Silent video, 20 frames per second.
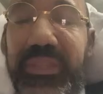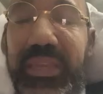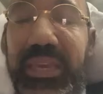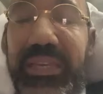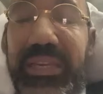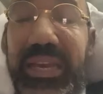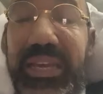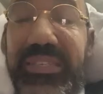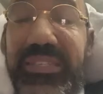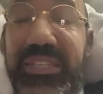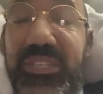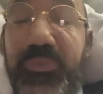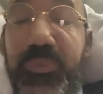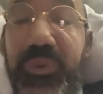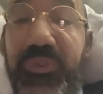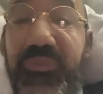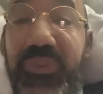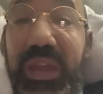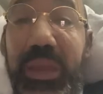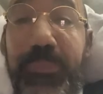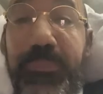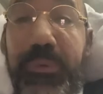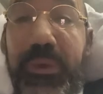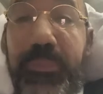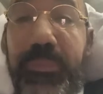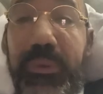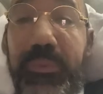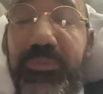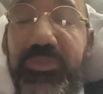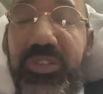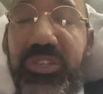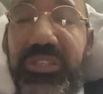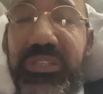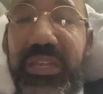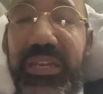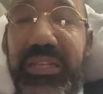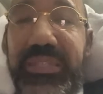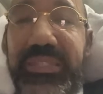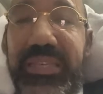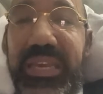Guys, as we wrap up, I'm just
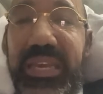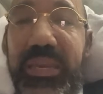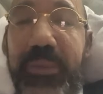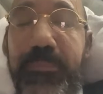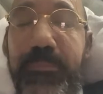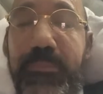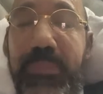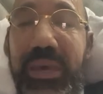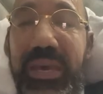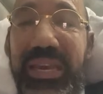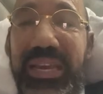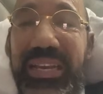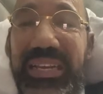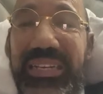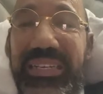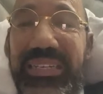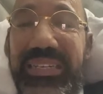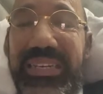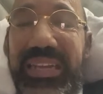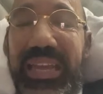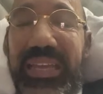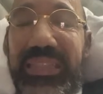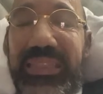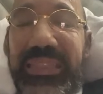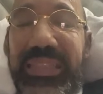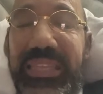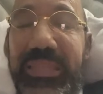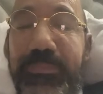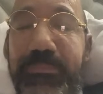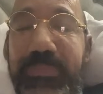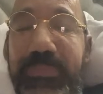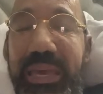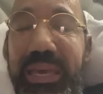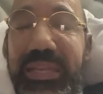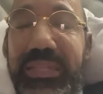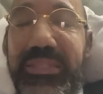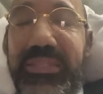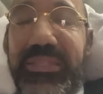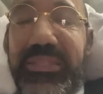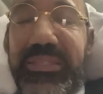going to take my nightly
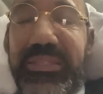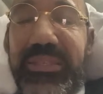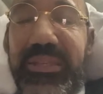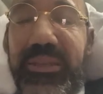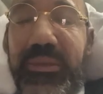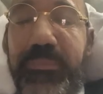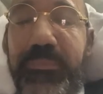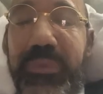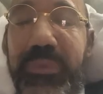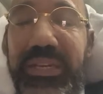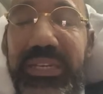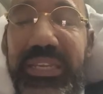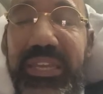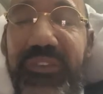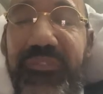meds, but give